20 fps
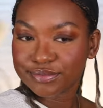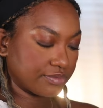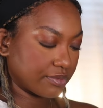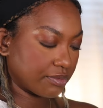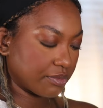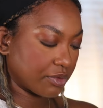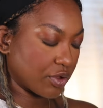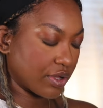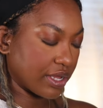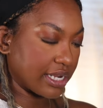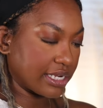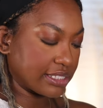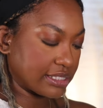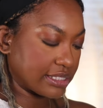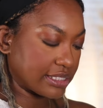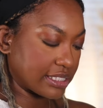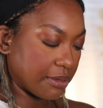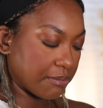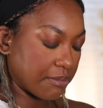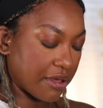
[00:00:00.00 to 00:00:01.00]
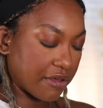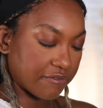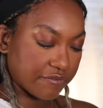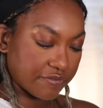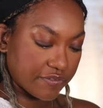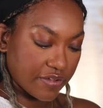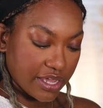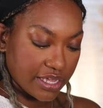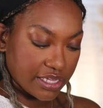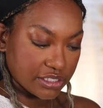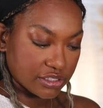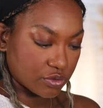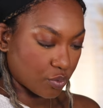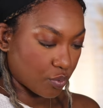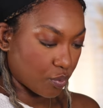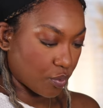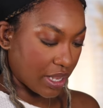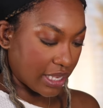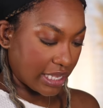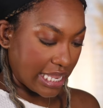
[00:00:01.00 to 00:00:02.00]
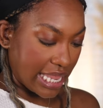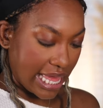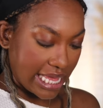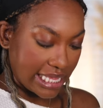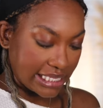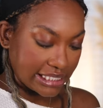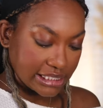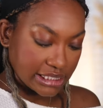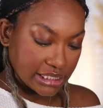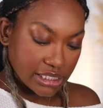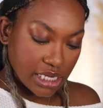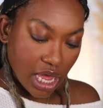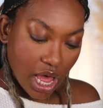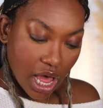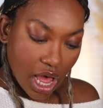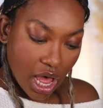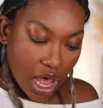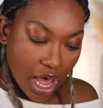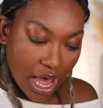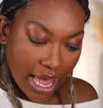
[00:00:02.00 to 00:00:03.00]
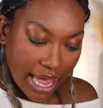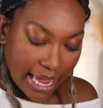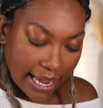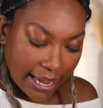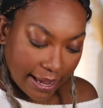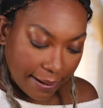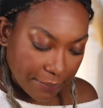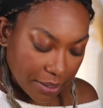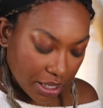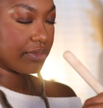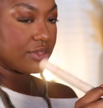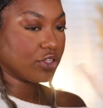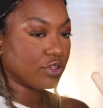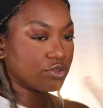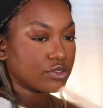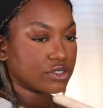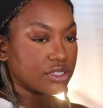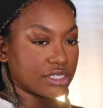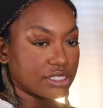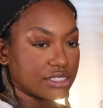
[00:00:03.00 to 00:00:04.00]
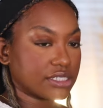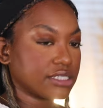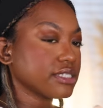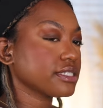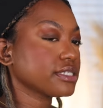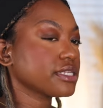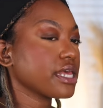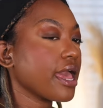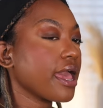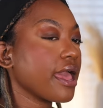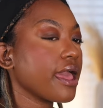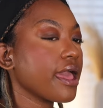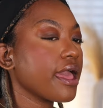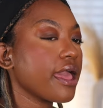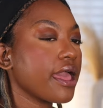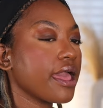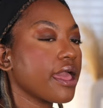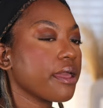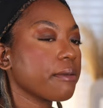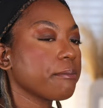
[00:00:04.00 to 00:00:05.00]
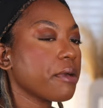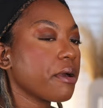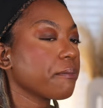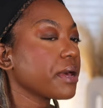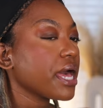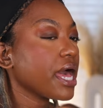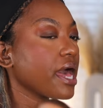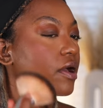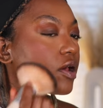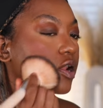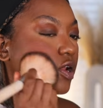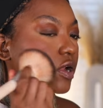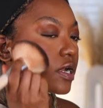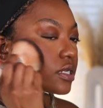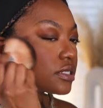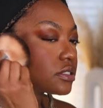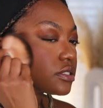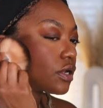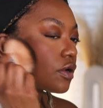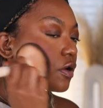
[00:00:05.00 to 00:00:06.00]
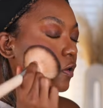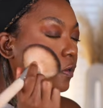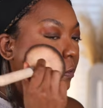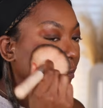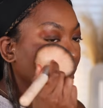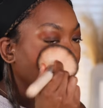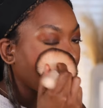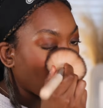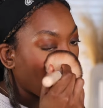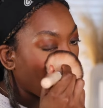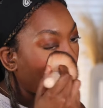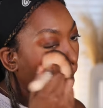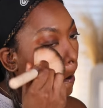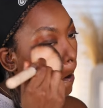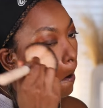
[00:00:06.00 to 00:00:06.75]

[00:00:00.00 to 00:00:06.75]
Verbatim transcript: I'm gonna go ahead and set my face one last time using the same powder as earlier.